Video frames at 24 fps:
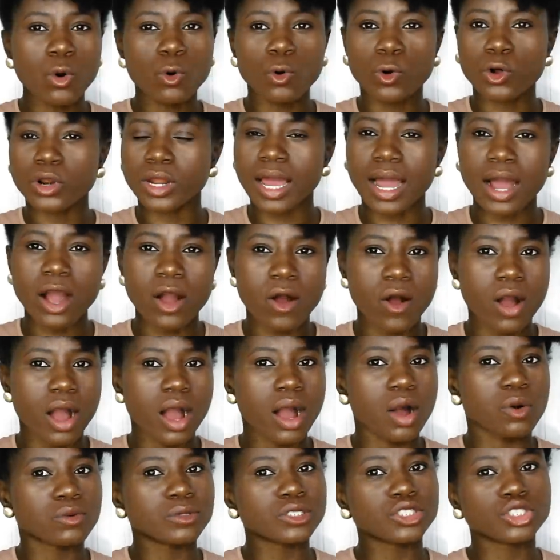1 hour,
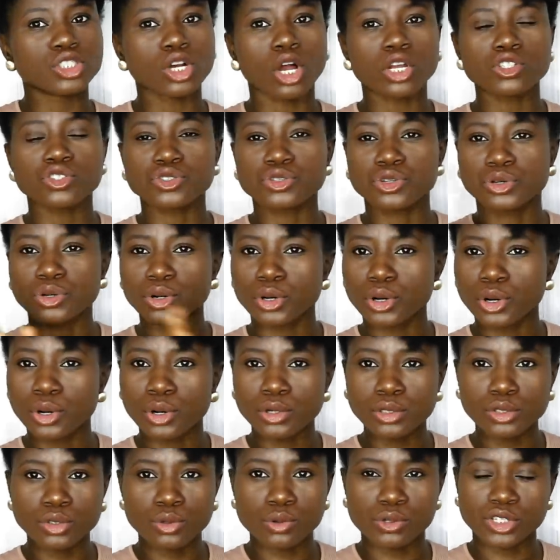I will just
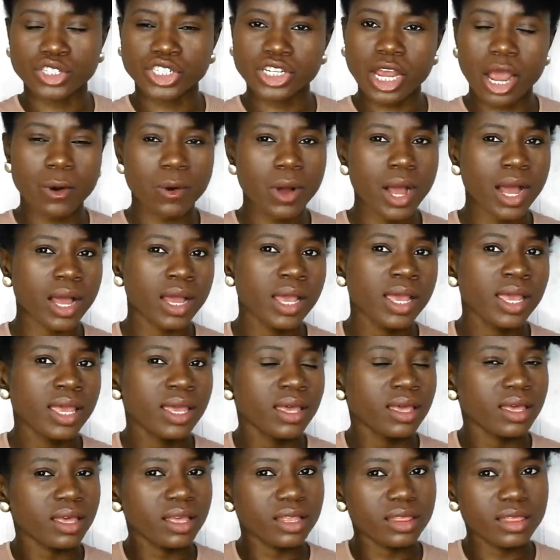go to shower
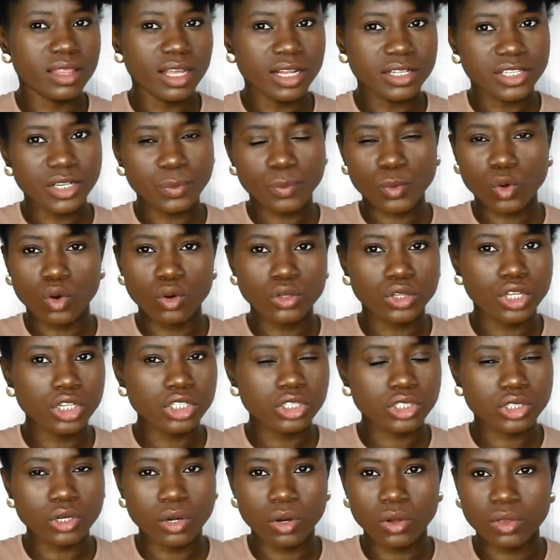and then deep
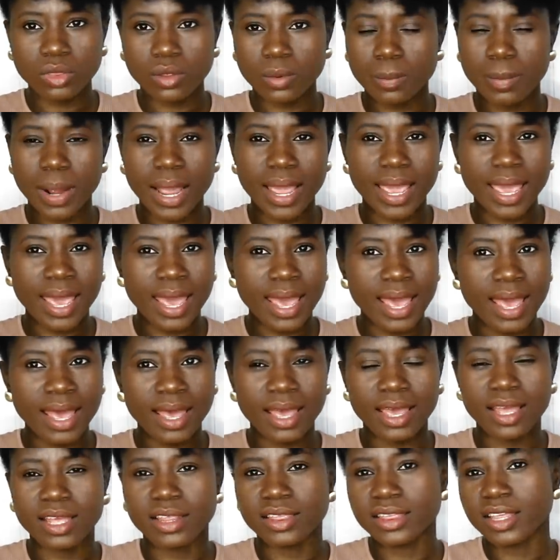condition my hair
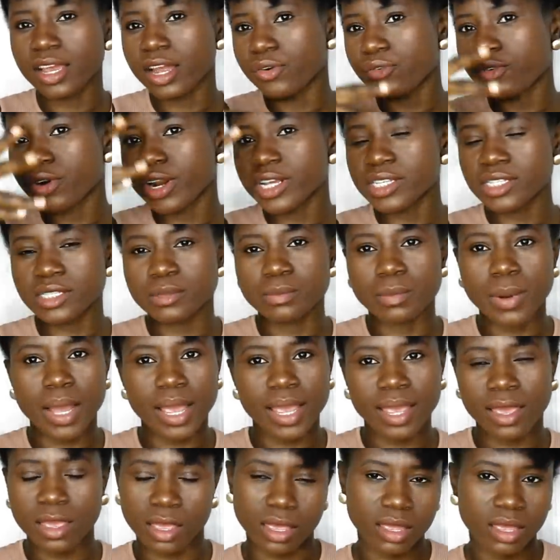and then rinse my
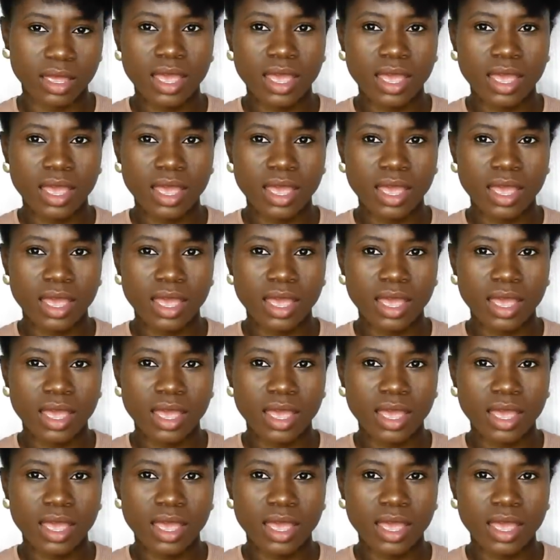hair.